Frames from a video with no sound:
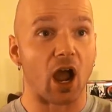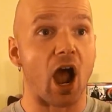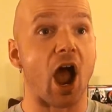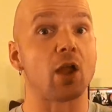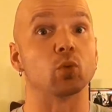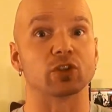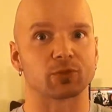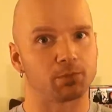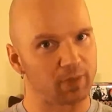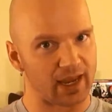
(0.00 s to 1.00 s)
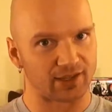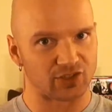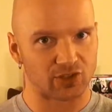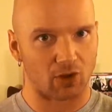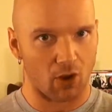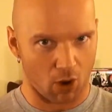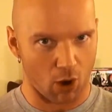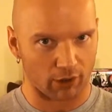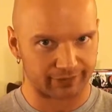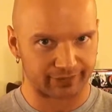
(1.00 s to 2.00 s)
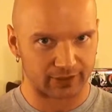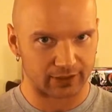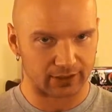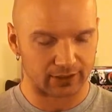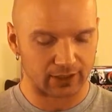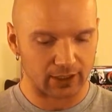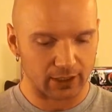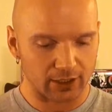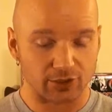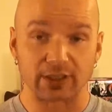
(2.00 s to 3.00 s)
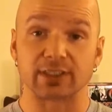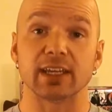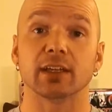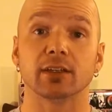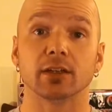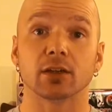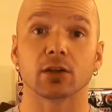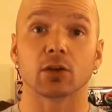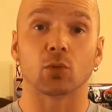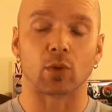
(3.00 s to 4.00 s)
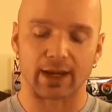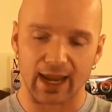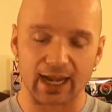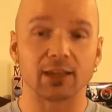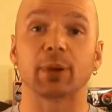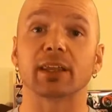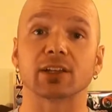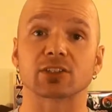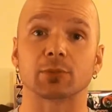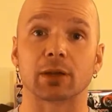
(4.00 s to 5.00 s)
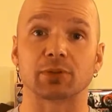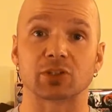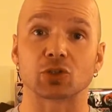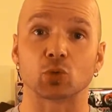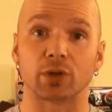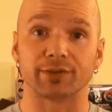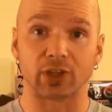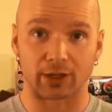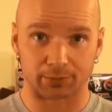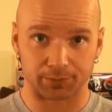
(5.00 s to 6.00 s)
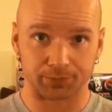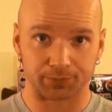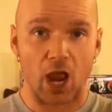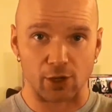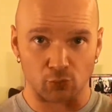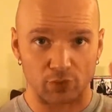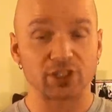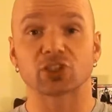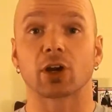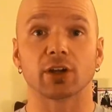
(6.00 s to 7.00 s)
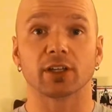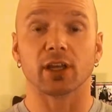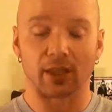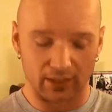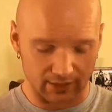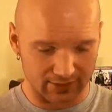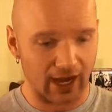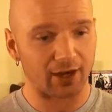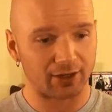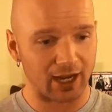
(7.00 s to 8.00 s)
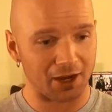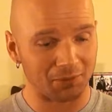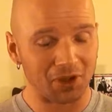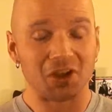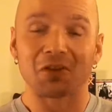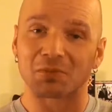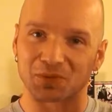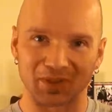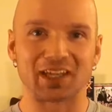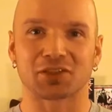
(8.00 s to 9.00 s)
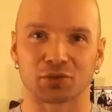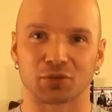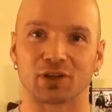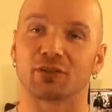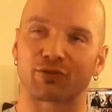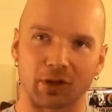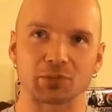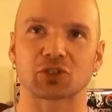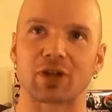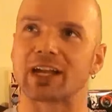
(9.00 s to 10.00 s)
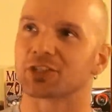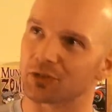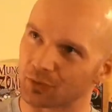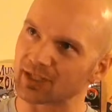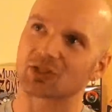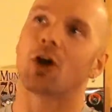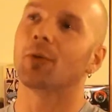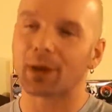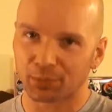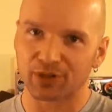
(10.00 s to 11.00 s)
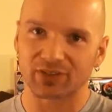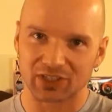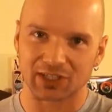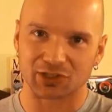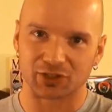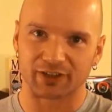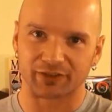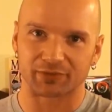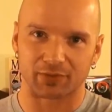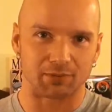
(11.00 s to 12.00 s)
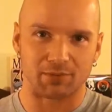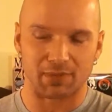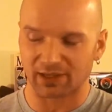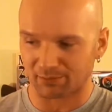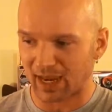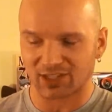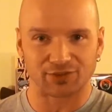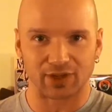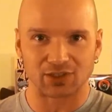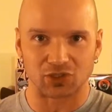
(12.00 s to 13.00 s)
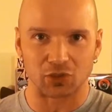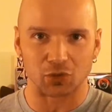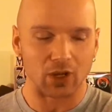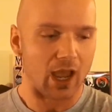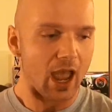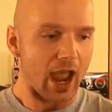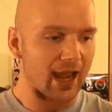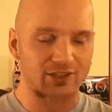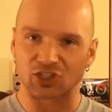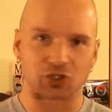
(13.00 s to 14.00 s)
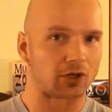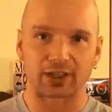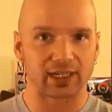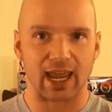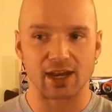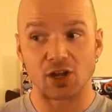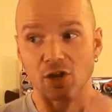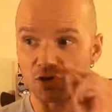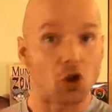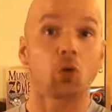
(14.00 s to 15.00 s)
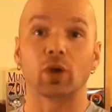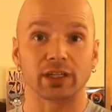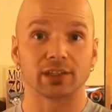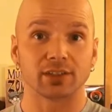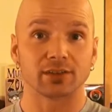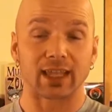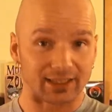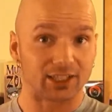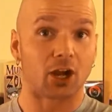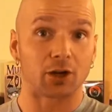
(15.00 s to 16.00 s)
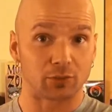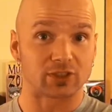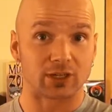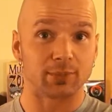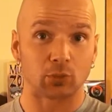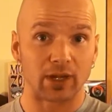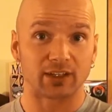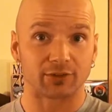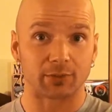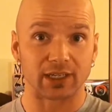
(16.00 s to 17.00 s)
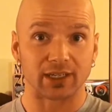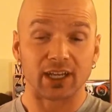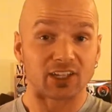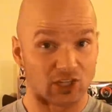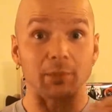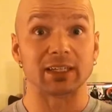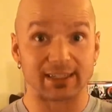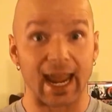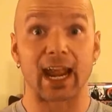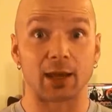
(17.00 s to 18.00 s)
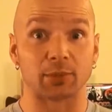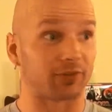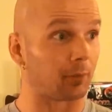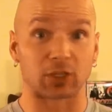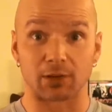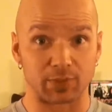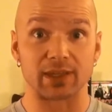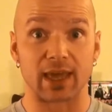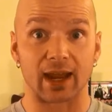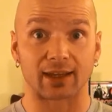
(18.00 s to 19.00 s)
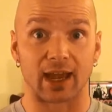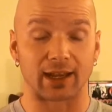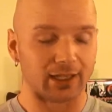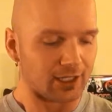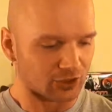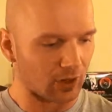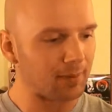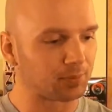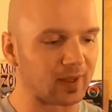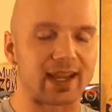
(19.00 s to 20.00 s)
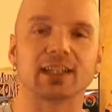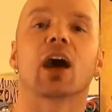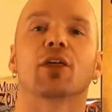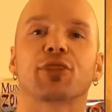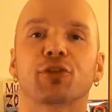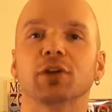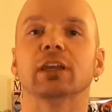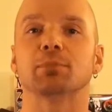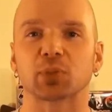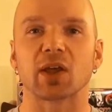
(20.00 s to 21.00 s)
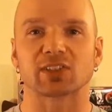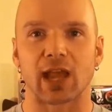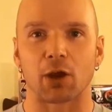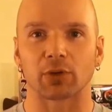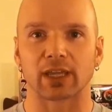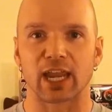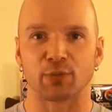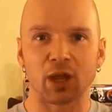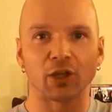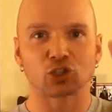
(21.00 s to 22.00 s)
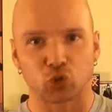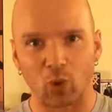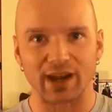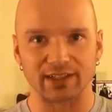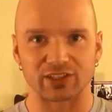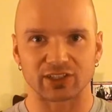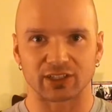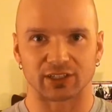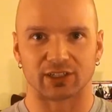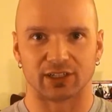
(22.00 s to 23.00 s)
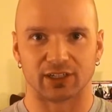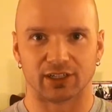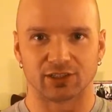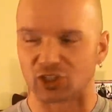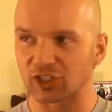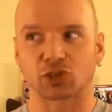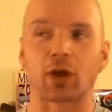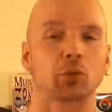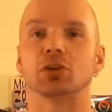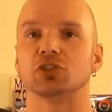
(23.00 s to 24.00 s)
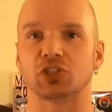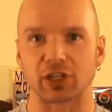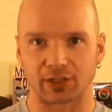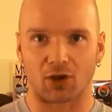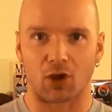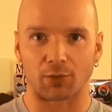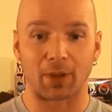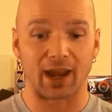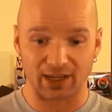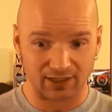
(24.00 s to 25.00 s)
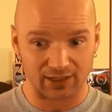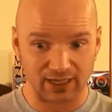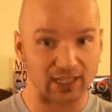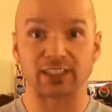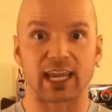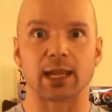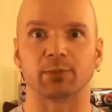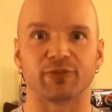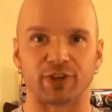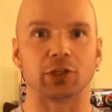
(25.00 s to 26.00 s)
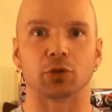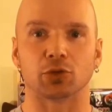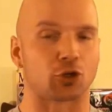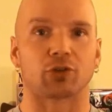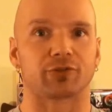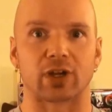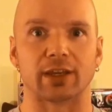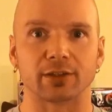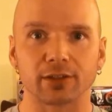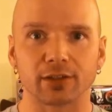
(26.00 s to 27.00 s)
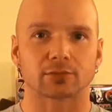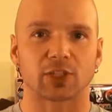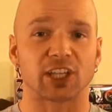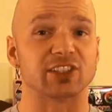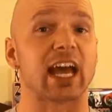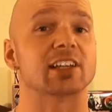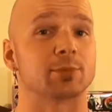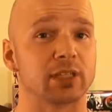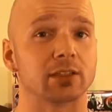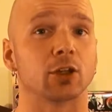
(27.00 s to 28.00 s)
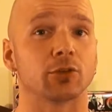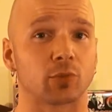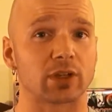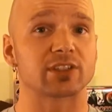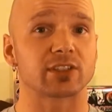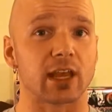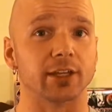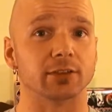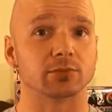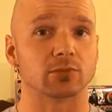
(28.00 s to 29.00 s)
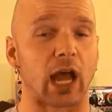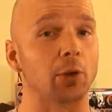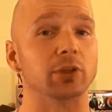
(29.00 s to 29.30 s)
I was pissed off. So I did what anybody else in my position would have done. I restarted the entire game, played through it from scratch, erased all my previous history of Mass Effect 2, and started again, knowing that Liara was going to be waiting for me. Because I'll be damned if I'm going to be that guy. So I played a 30+ hour game twice, just so I wouldn't cheat on my in-game video girlfriend. Because as Meatloaf once said, I